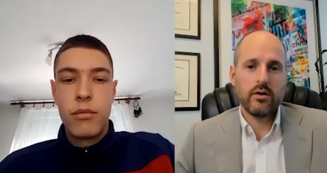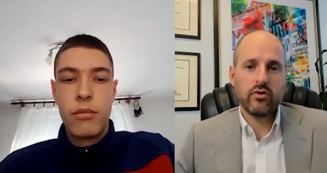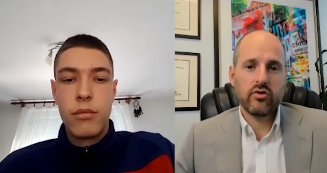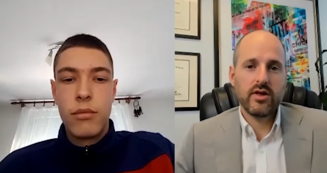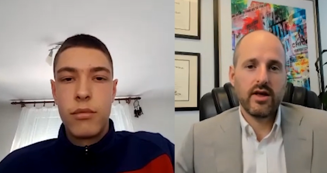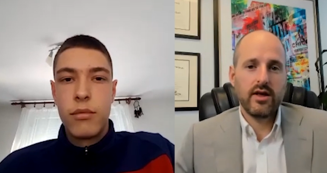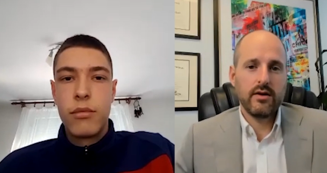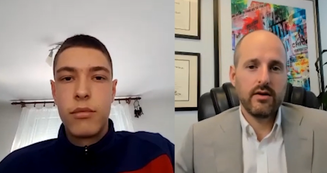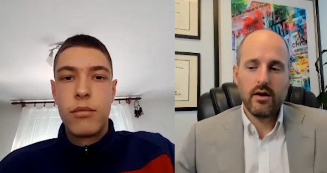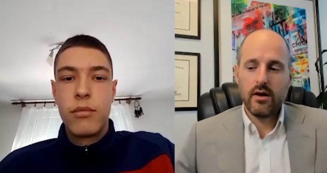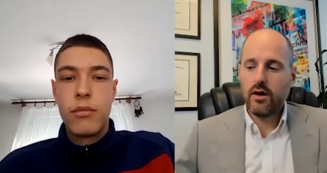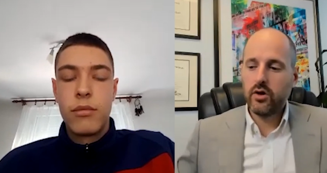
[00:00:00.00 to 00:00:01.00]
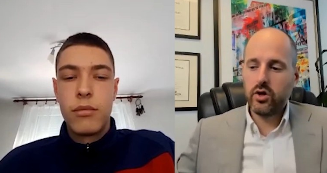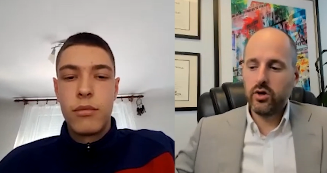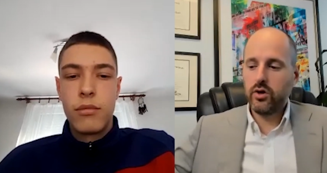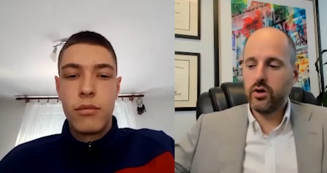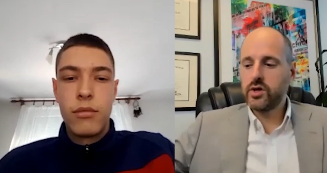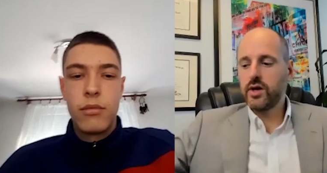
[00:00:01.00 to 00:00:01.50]
Speaker 1: It's just like,
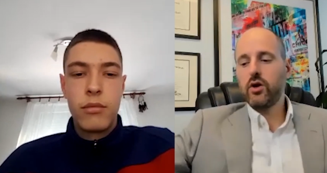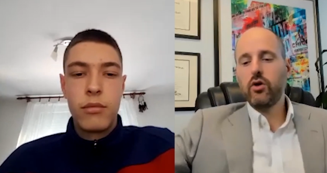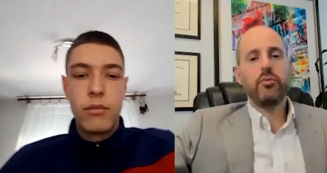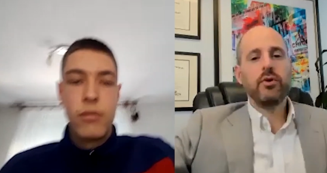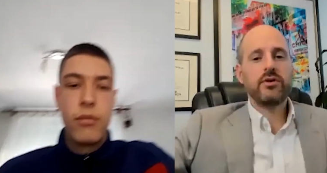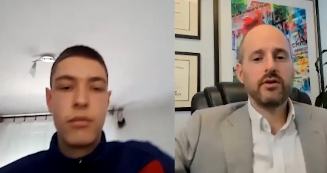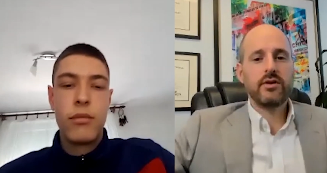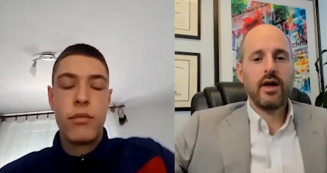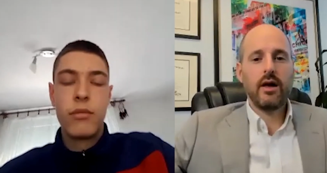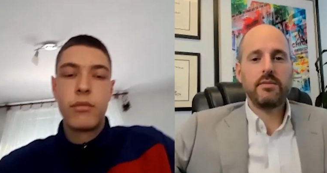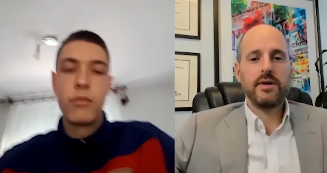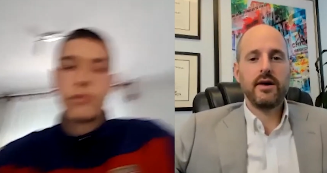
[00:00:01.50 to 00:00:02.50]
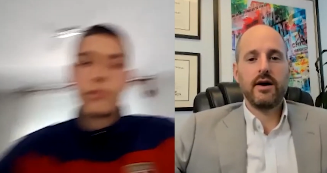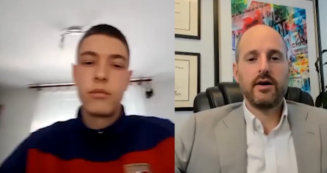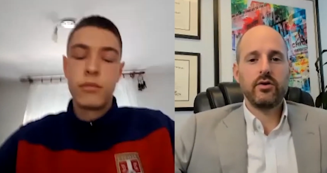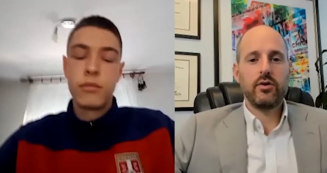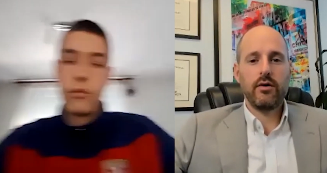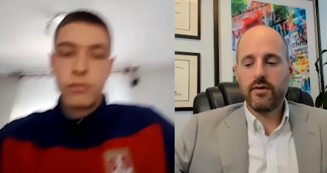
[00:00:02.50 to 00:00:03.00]
it's like your business KPIs.
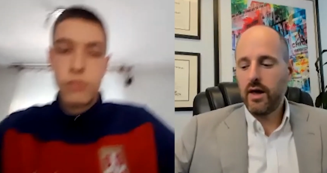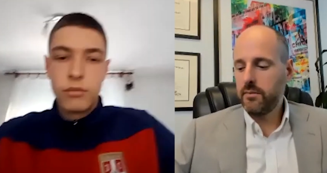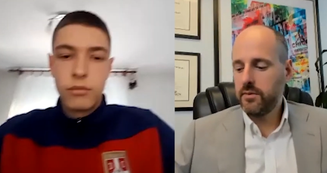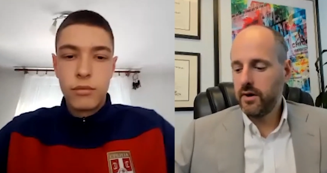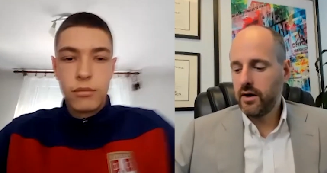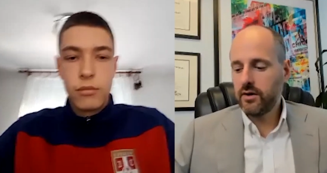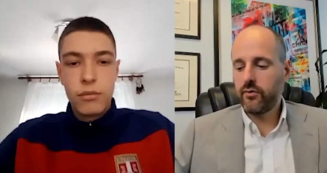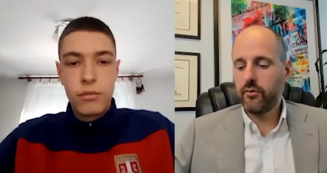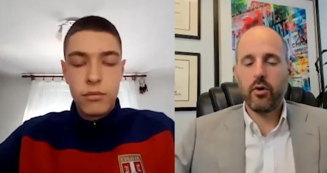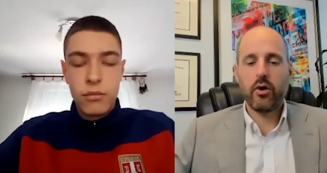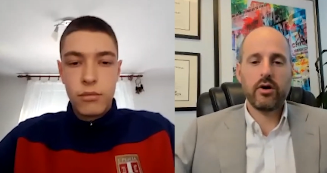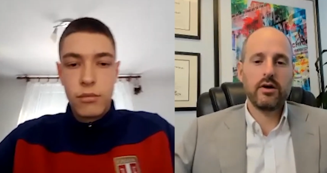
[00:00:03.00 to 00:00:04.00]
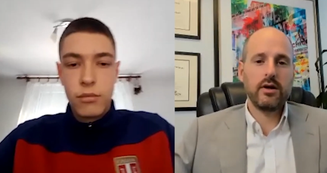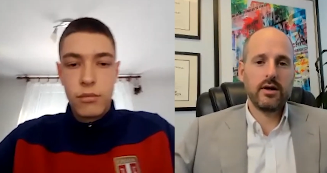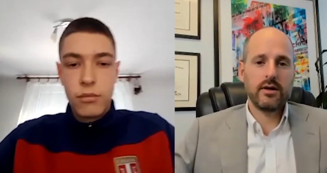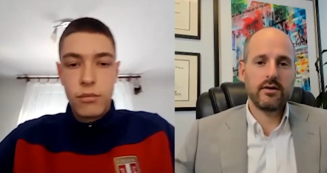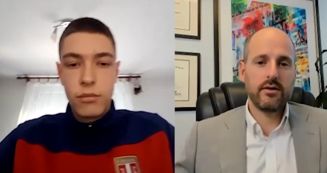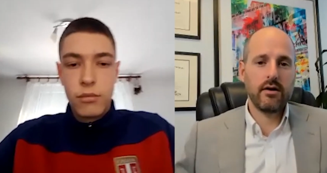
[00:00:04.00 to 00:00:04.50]
You know, I have KPIs for marketing
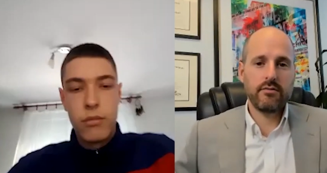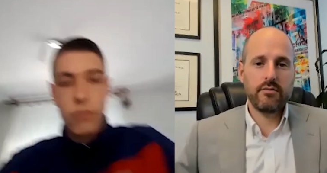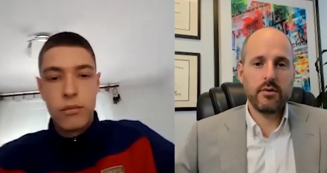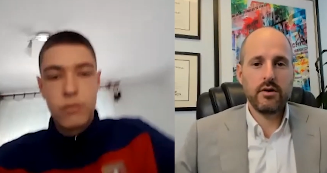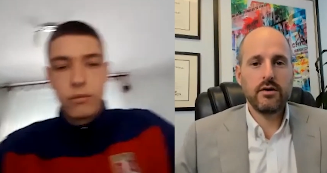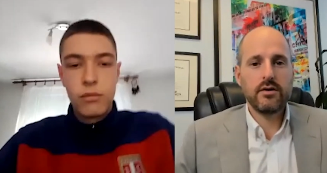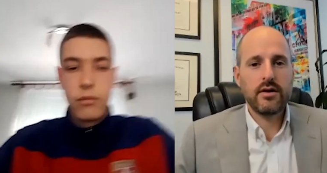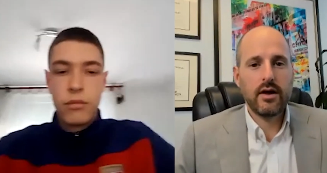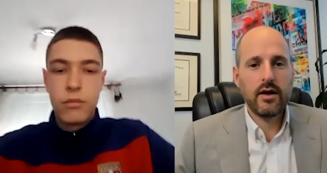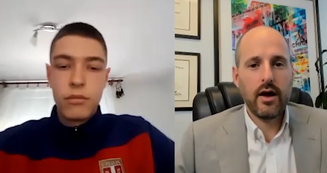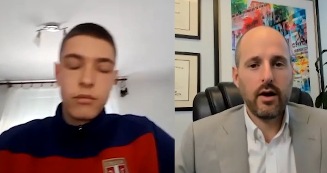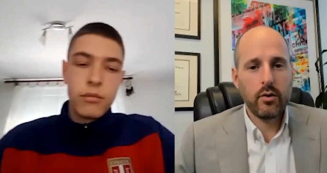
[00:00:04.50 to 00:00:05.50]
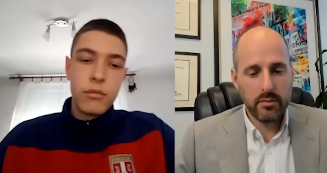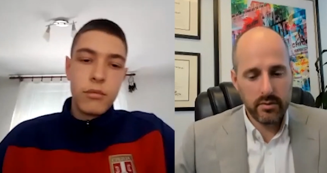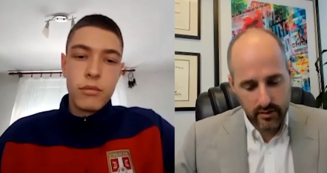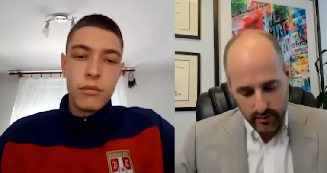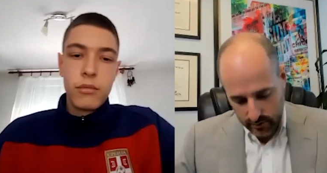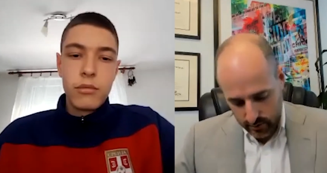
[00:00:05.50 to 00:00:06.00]
and stuff, but it's like how your
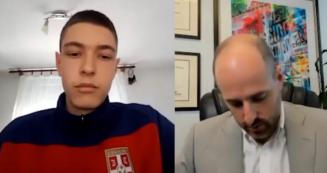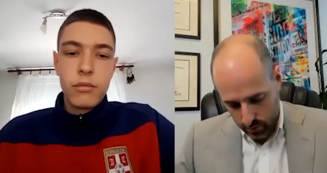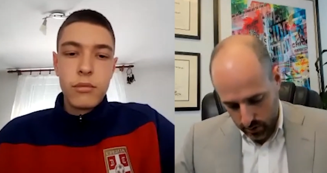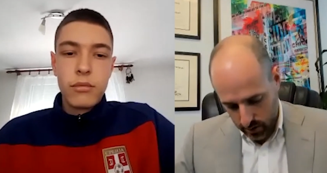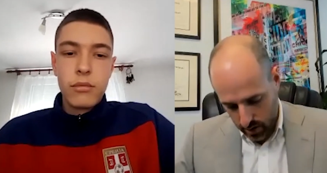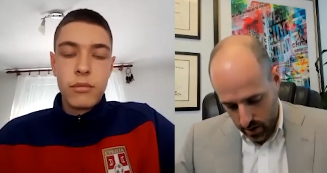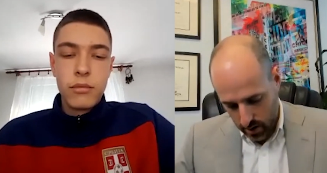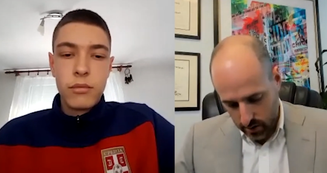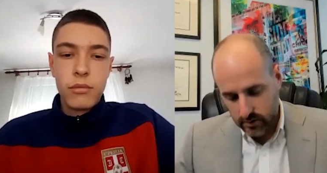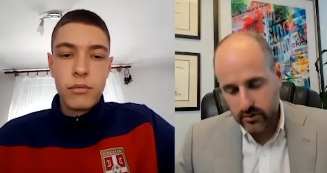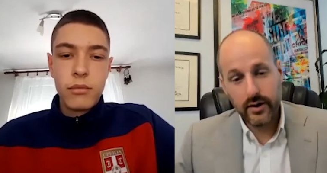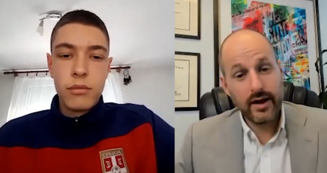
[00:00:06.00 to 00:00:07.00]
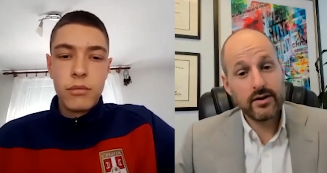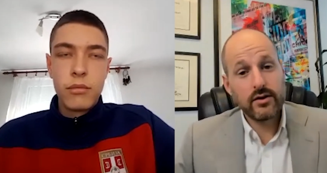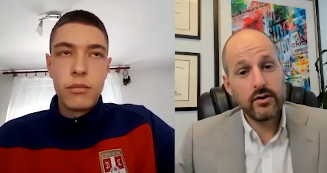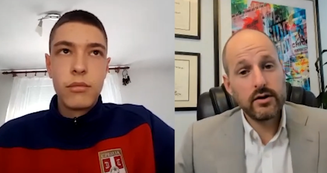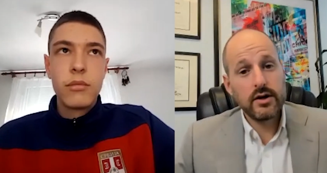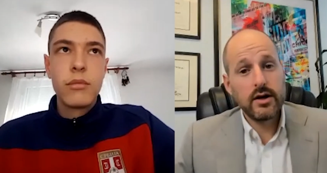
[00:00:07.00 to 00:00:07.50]
business is doing. So that's
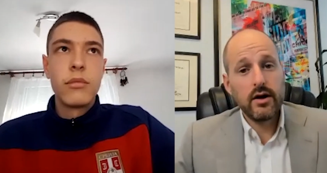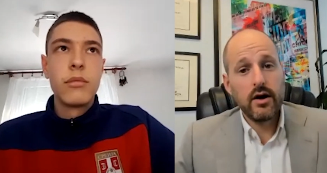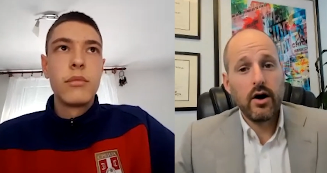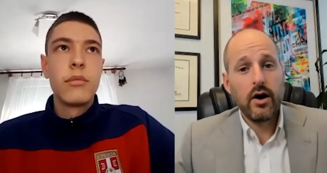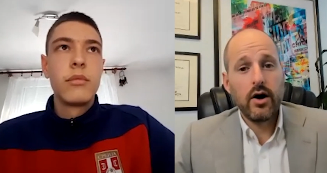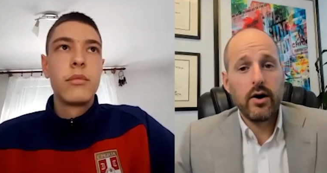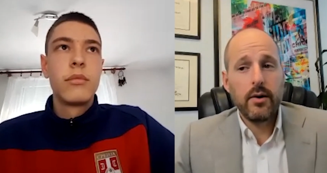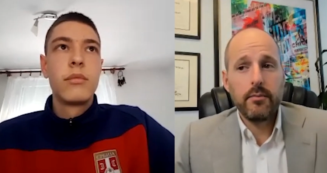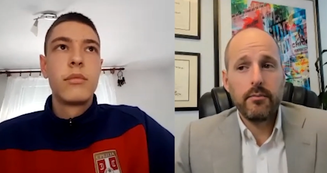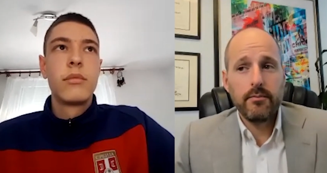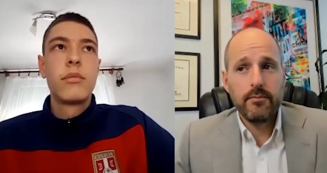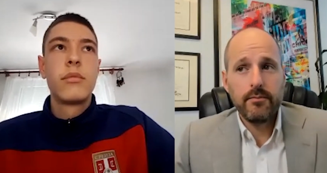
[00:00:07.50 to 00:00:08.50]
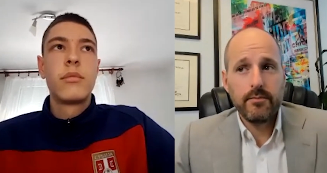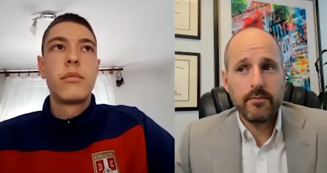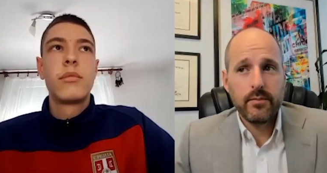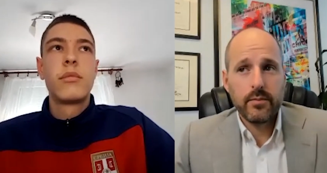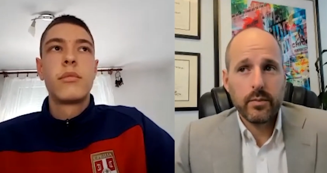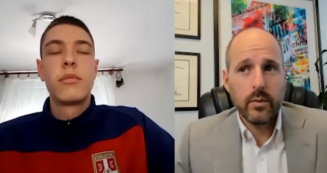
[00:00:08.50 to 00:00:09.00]
good.
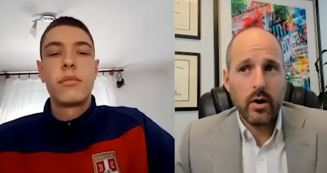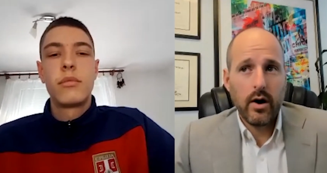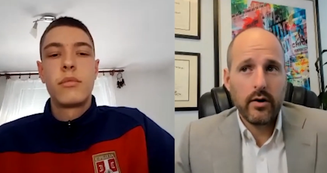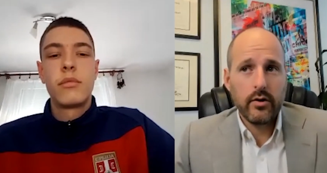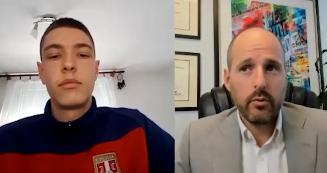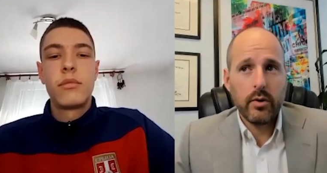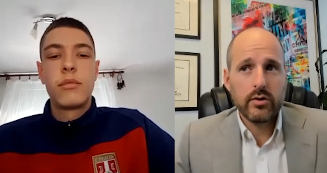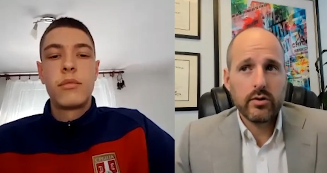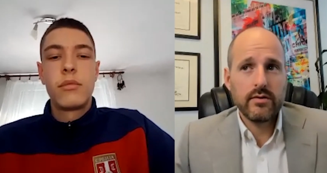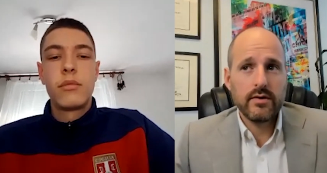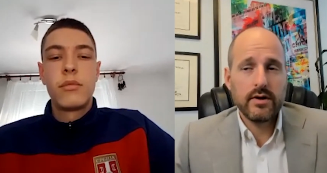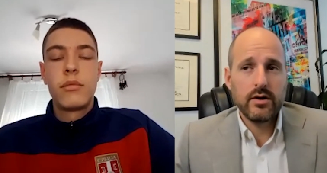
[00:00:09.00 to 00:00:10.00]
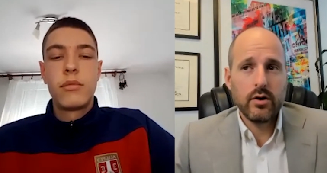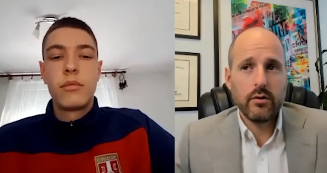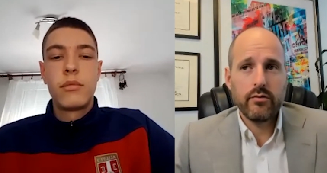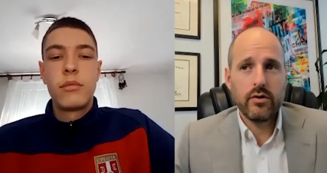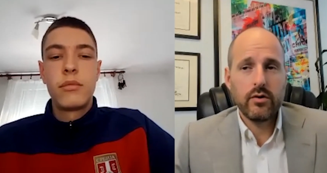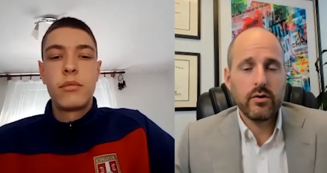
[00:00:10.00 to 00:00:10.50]
Although most of it, you know,
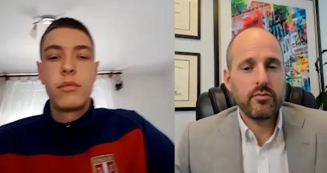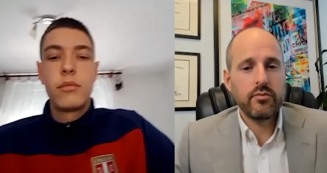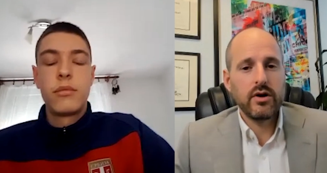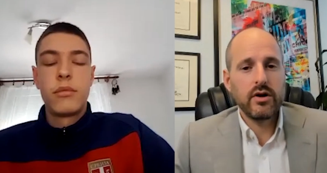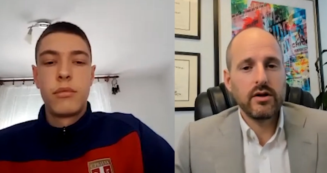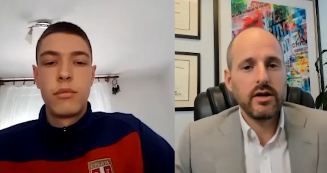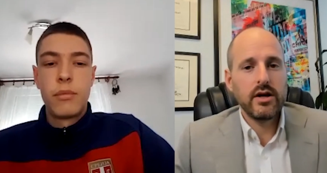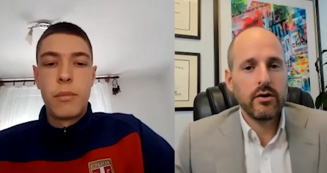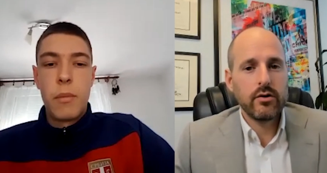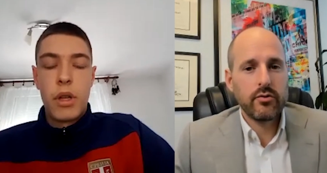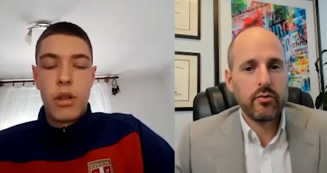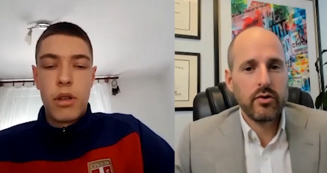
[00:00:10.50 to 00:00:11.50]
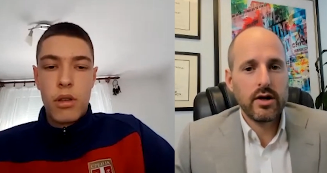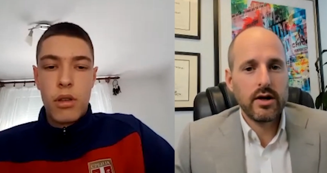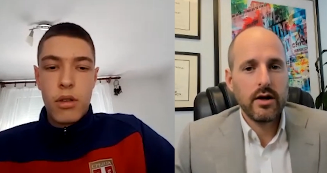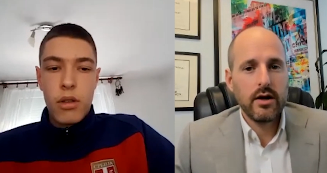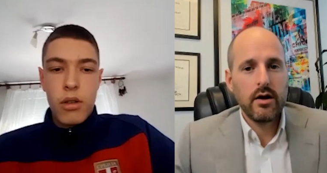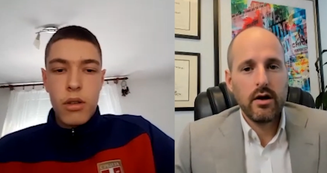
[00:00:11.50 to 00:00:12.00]
for you, it's pretty linear. It's pretty